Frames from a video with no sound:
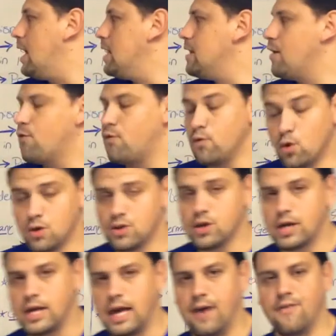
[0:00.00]
They ruled the
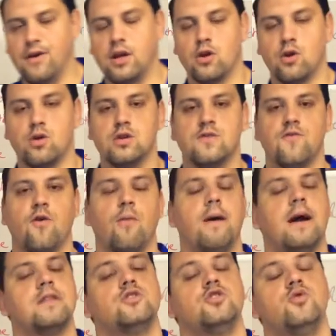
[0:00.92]
Kievan Rus for about